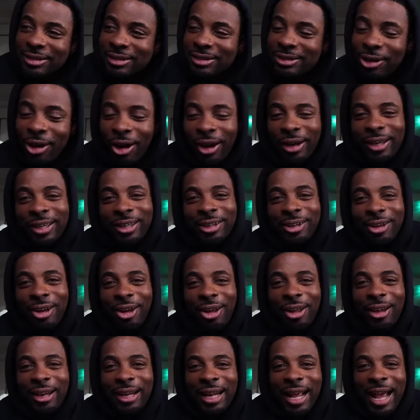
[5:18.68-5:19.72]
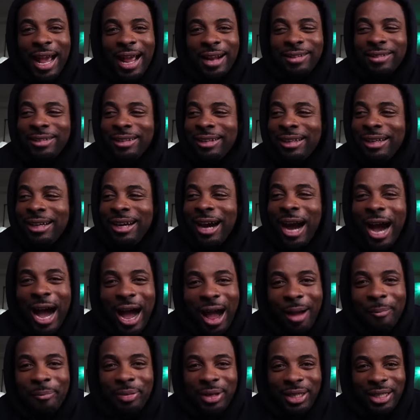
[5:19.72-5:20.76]
Talking all that
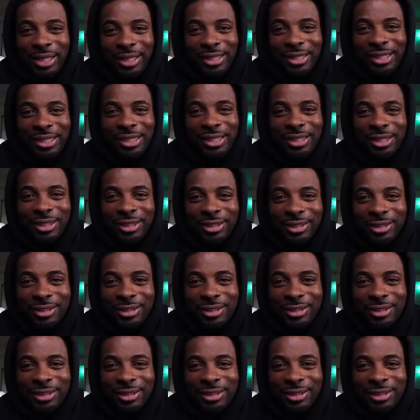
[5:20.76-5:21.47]
garbage.